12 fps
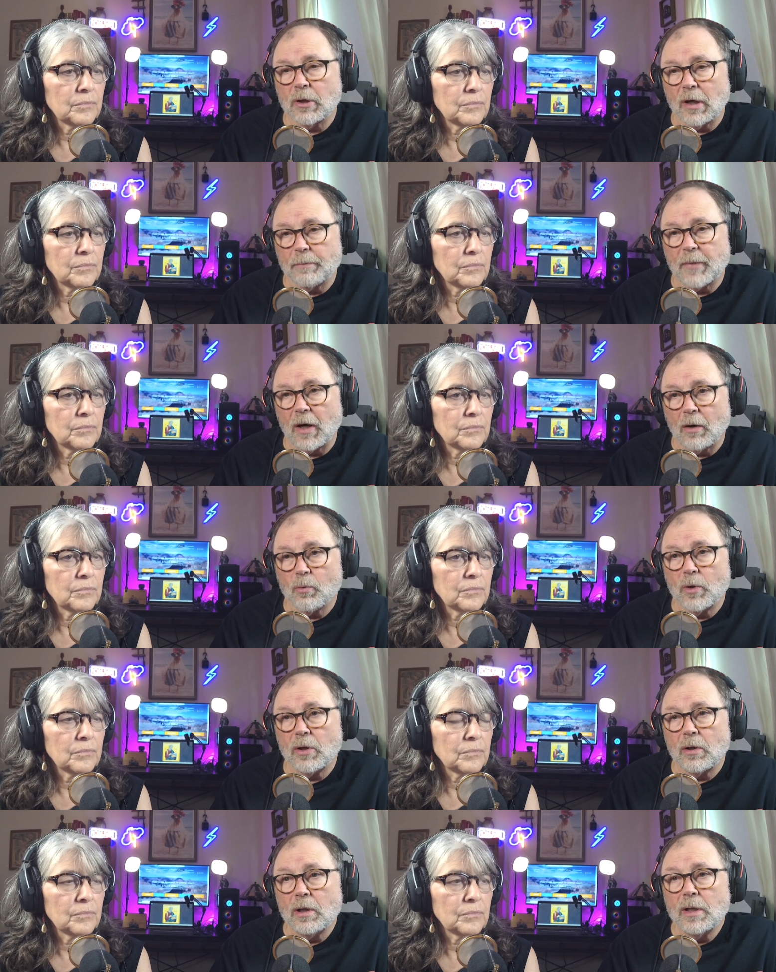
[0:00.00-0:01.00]
Speaker 1: up our
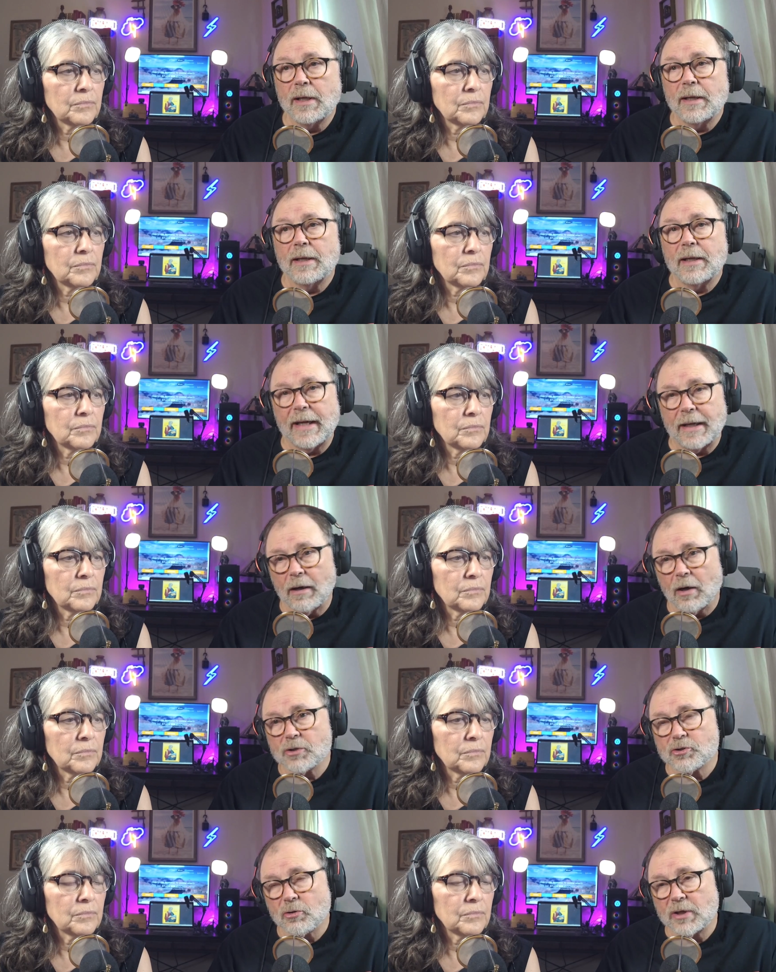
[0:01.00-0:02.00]
will and
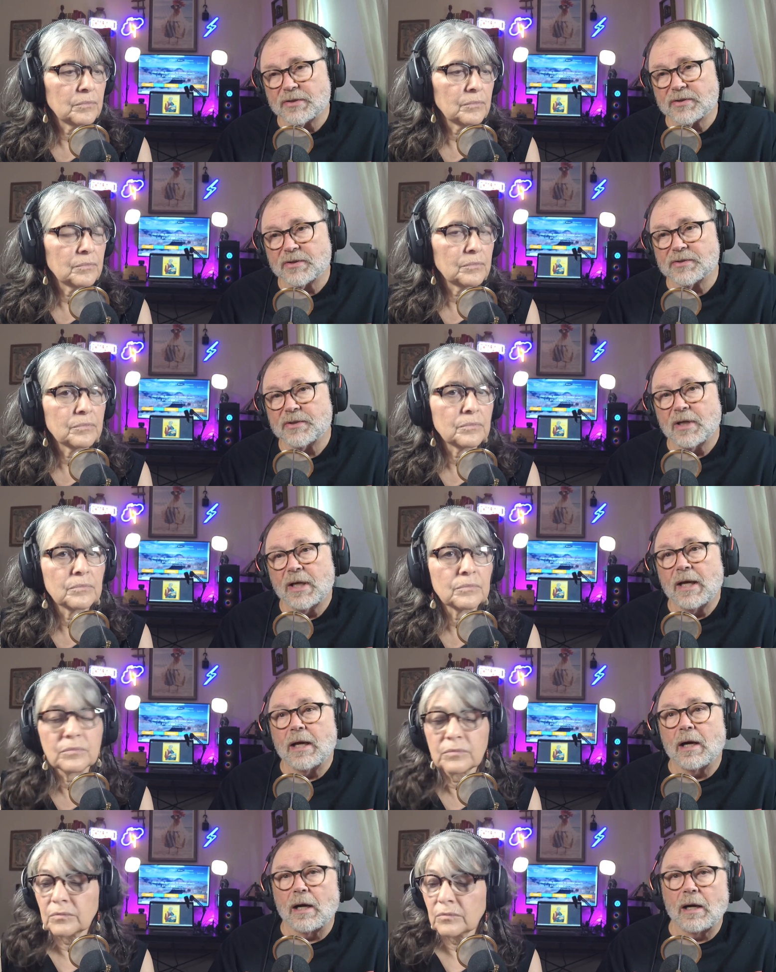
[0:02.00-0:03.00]
our choices
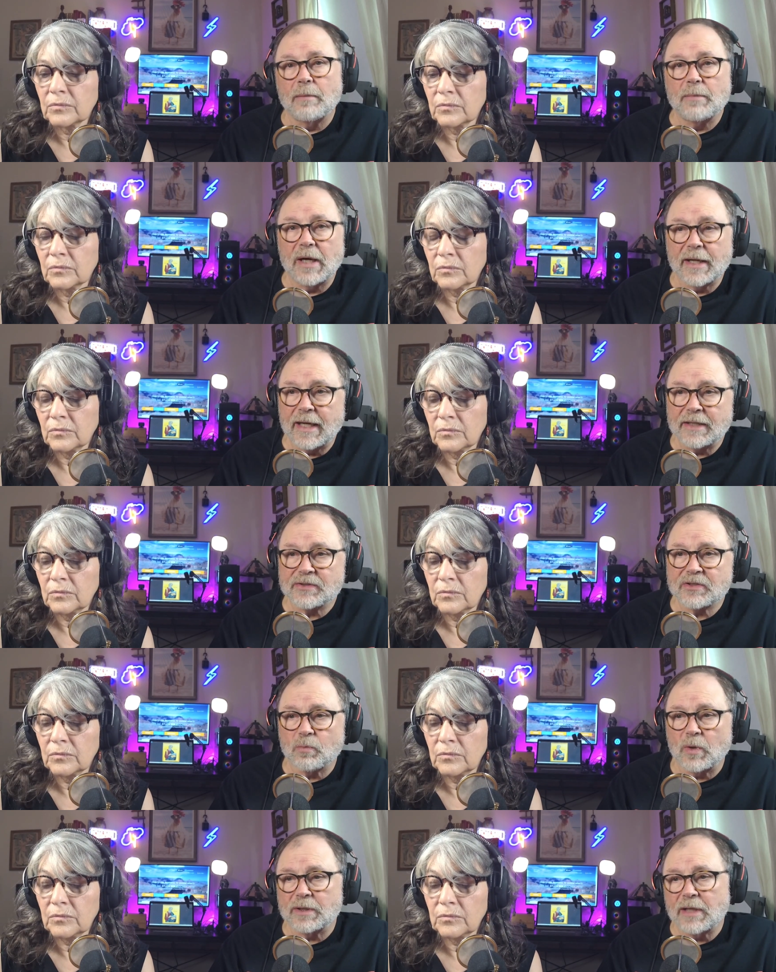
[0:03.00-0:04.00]
um,
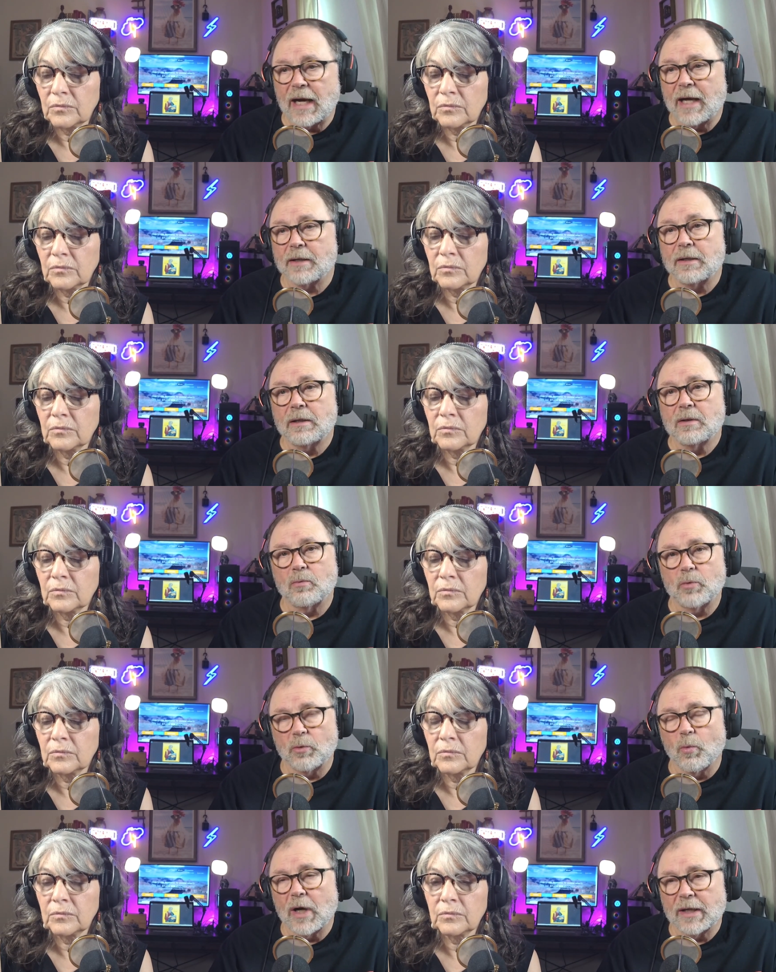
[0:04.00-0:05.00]
against what God
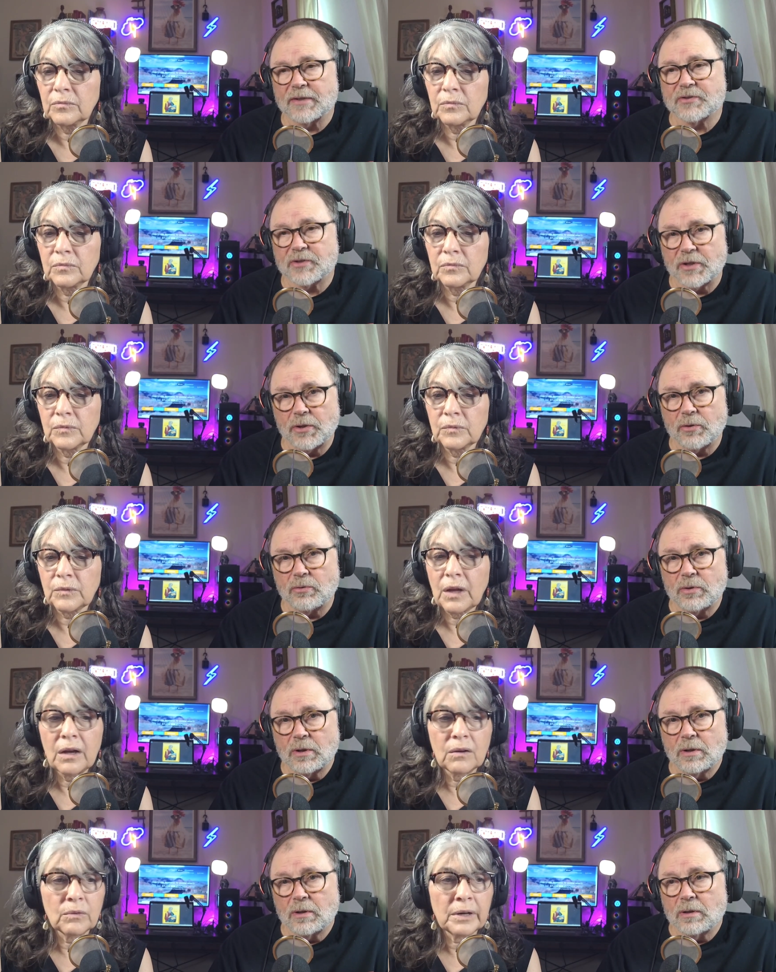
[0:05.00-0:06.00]
would want us to do.
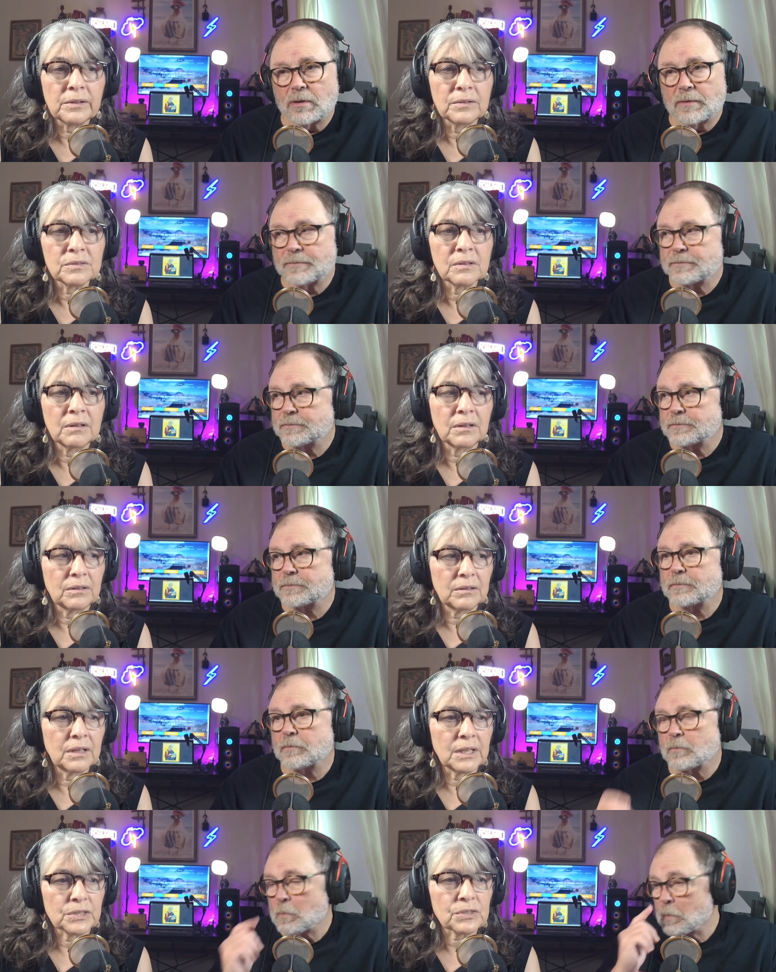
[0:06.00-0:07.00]
Speaker 2: Right. It's and,
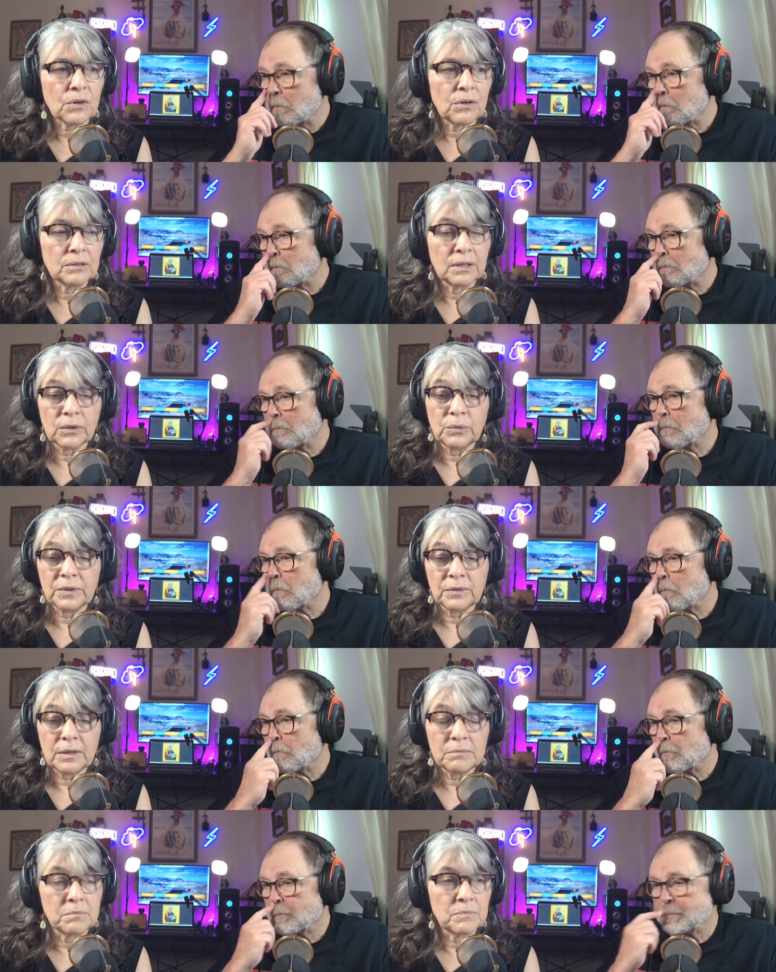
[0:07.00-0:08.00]
it's called, like we
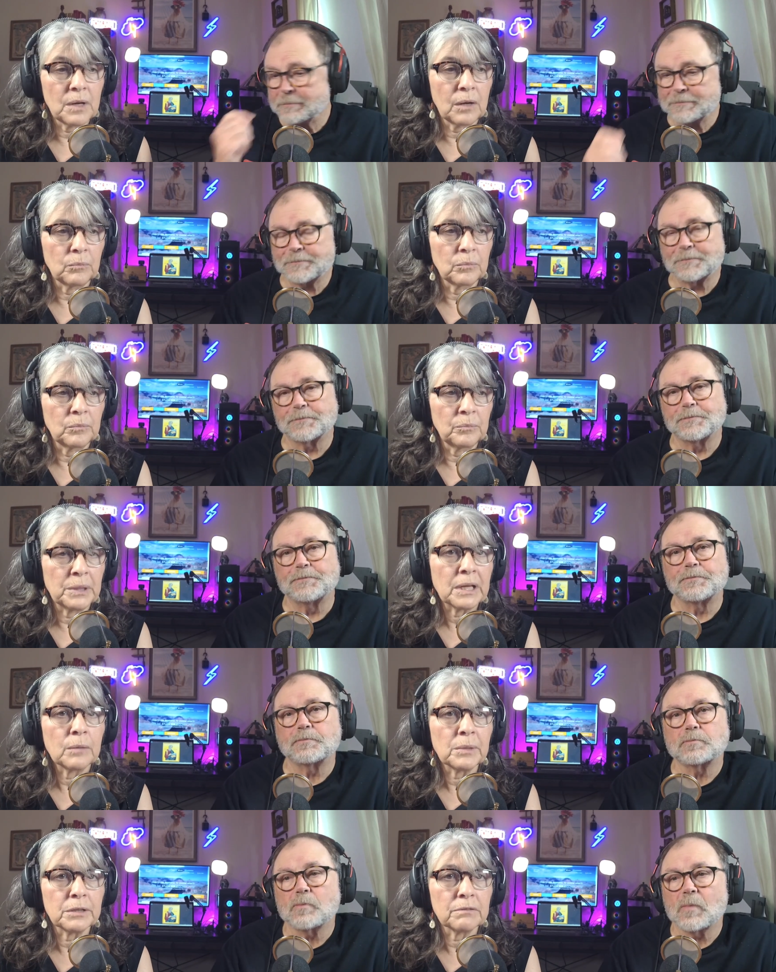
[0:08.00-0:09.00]
said, um,
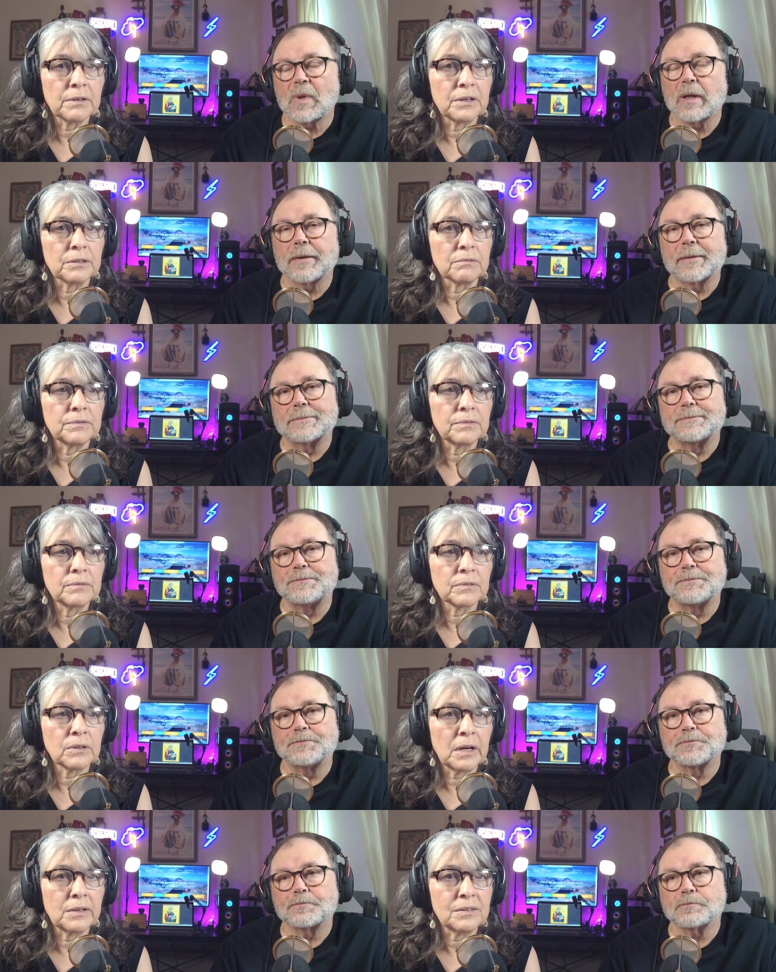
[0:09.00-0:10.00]
becoming a friend of
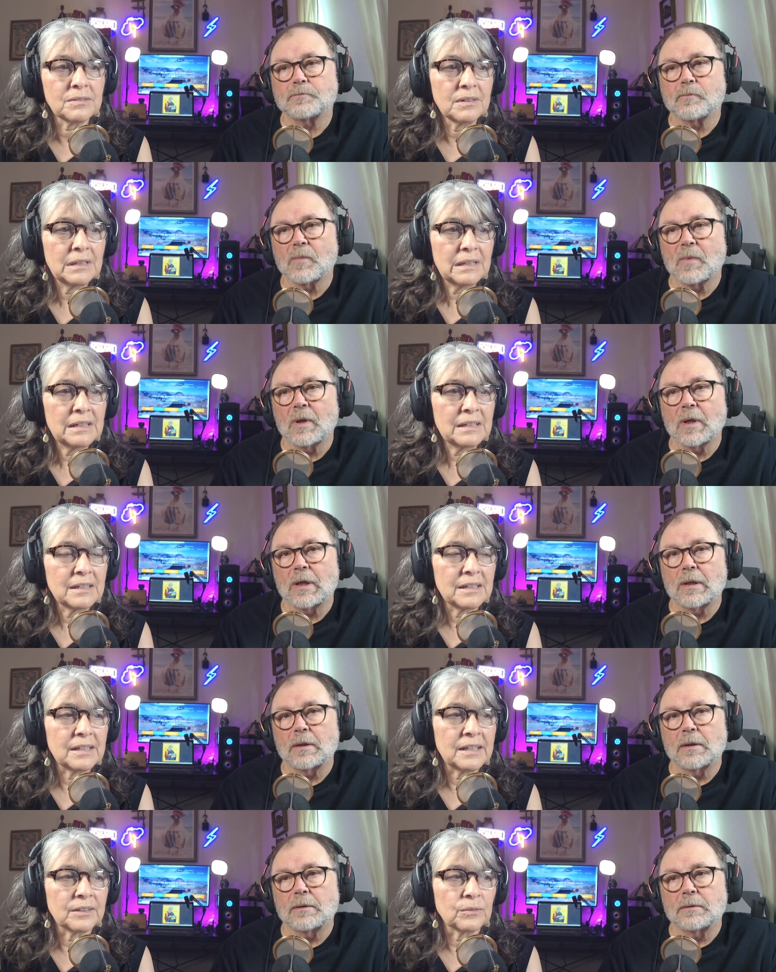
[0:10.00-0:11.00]
Christ.
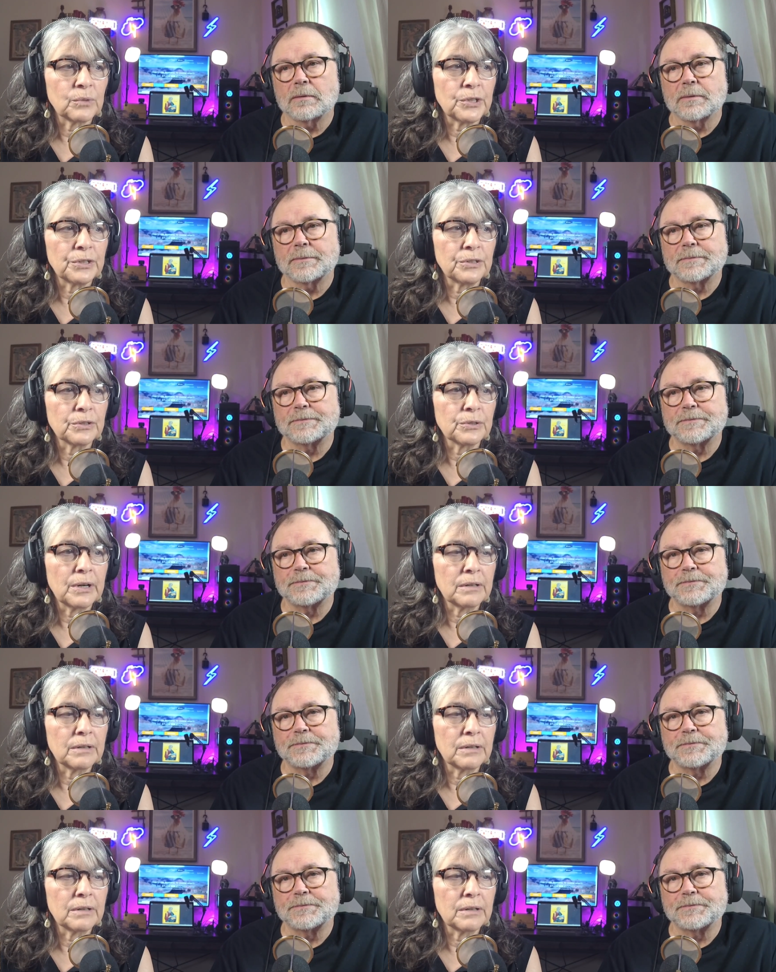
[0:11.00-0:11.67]
And when you